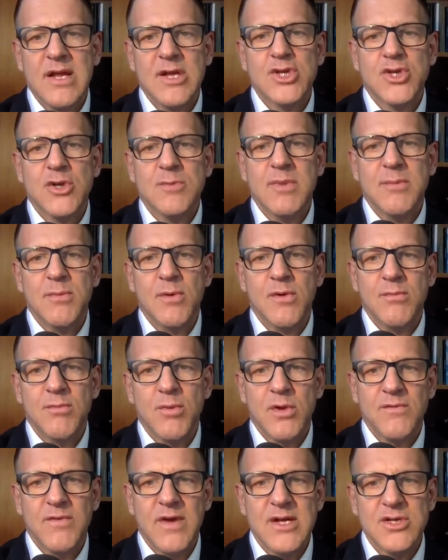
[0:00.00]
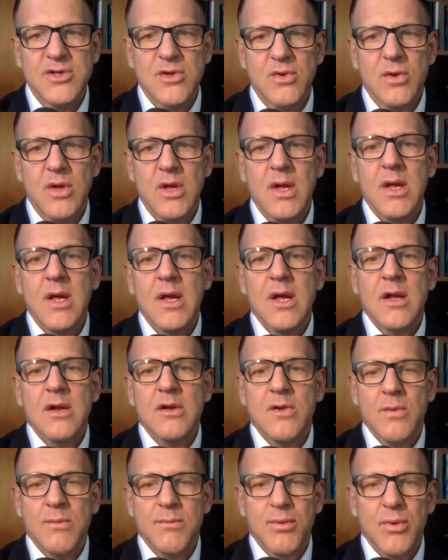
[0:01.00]
It should be both motivational
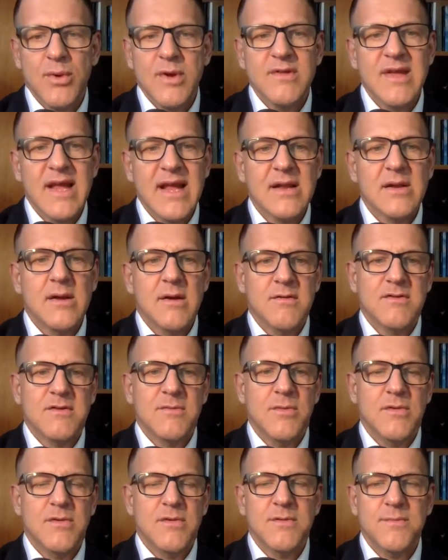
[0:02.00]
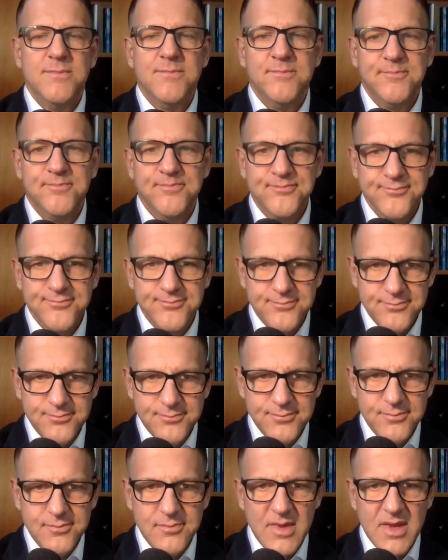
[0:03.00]
to employees and customers.
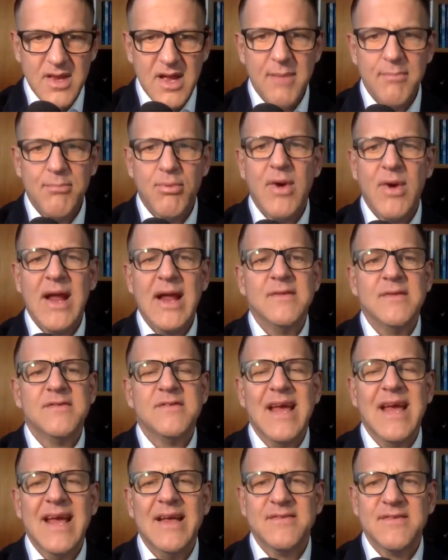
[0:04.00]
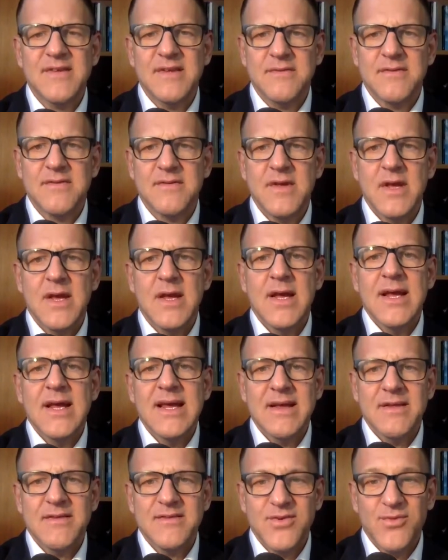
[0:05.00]
A brand's essence
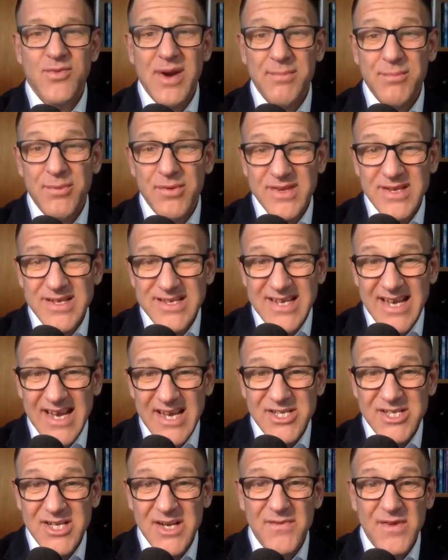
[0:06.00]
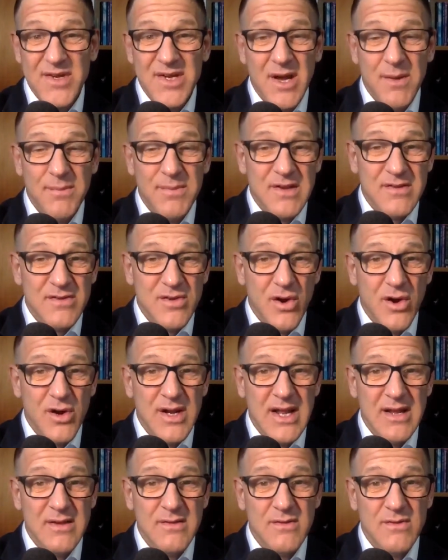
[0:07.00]
is the representation of the company's
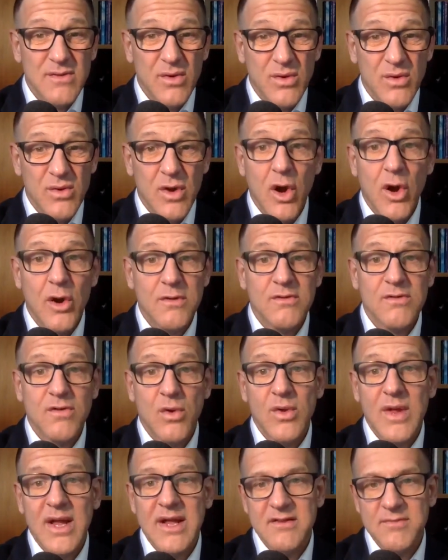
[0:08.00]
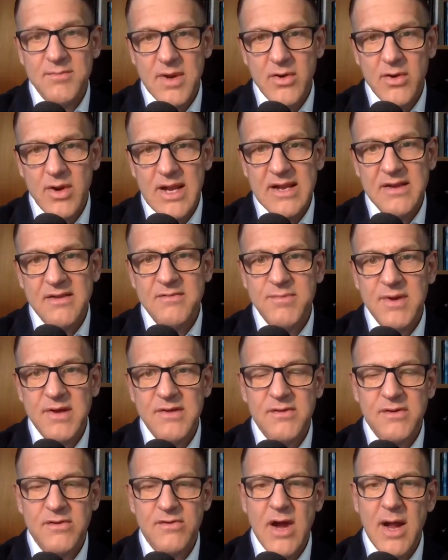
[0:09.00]
heart, soul, and spirit, and is
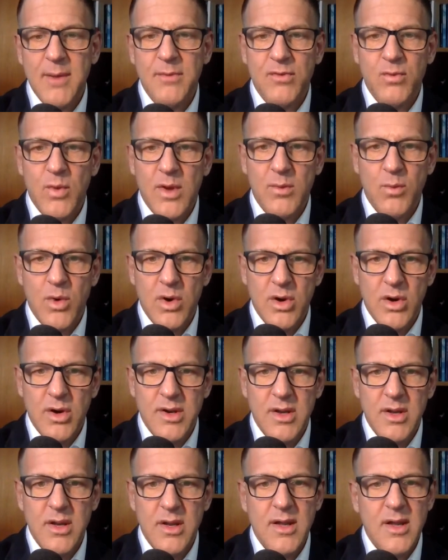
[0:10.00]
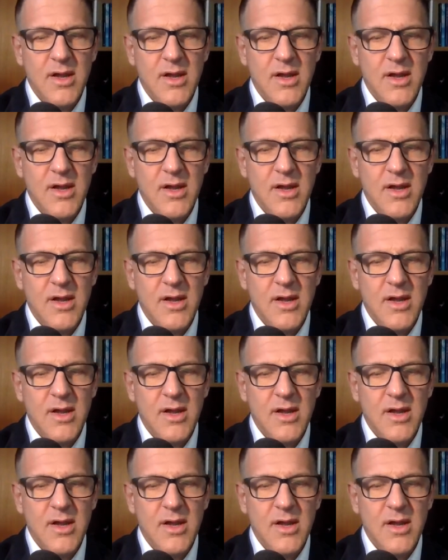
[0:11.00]
best described with one word.